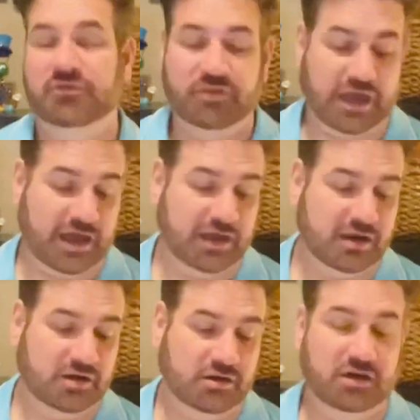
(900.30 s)
that,
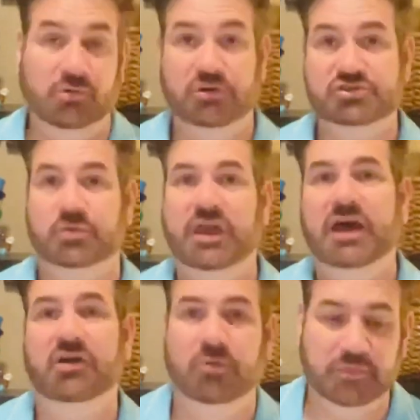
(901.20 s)
once we
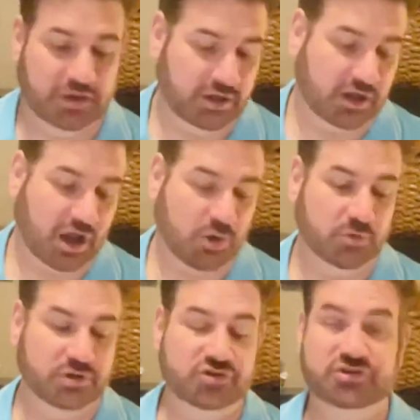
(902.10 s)
had our meeting, I
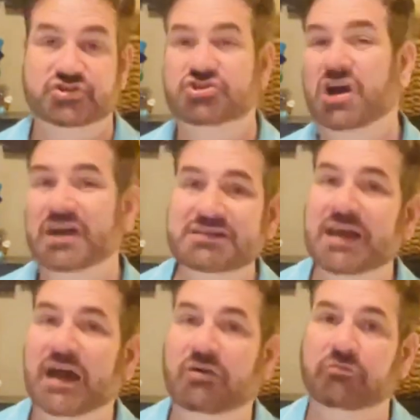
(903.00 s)
would just jot
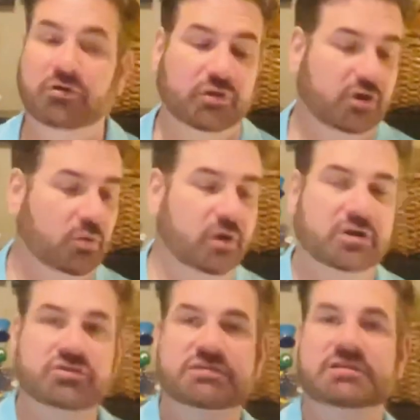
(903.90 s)
down really
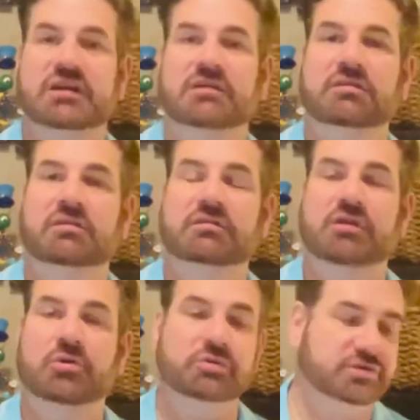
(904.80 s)
quick, just take little
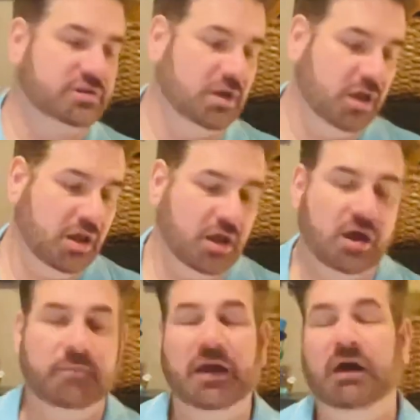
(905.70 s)
notes
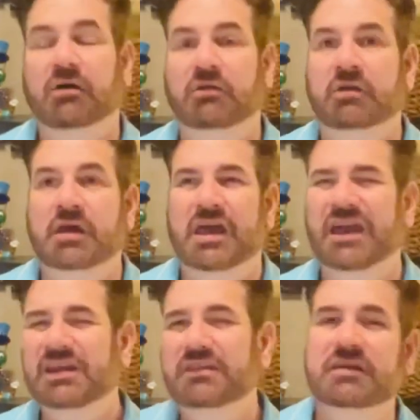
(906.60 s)
about
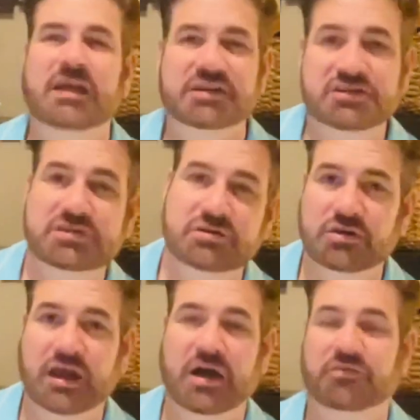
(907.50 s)
anything that
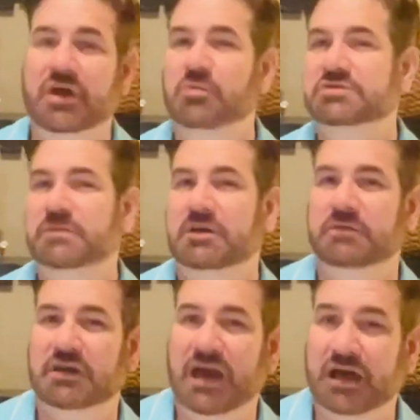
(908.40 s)
stood out that was
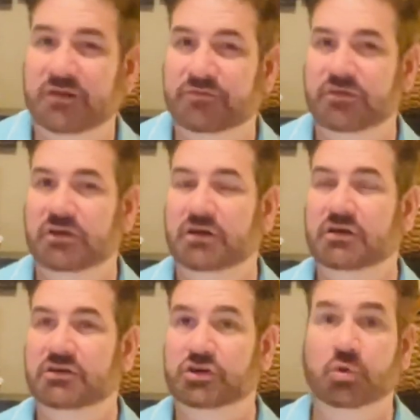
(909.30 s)
maybe out of the
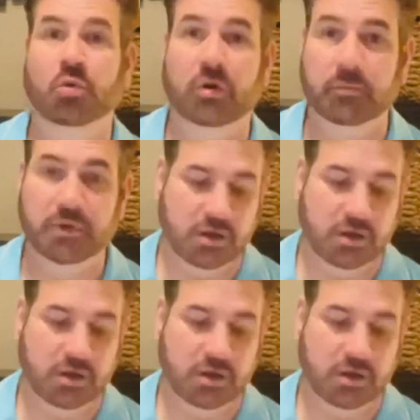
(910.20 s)
norm.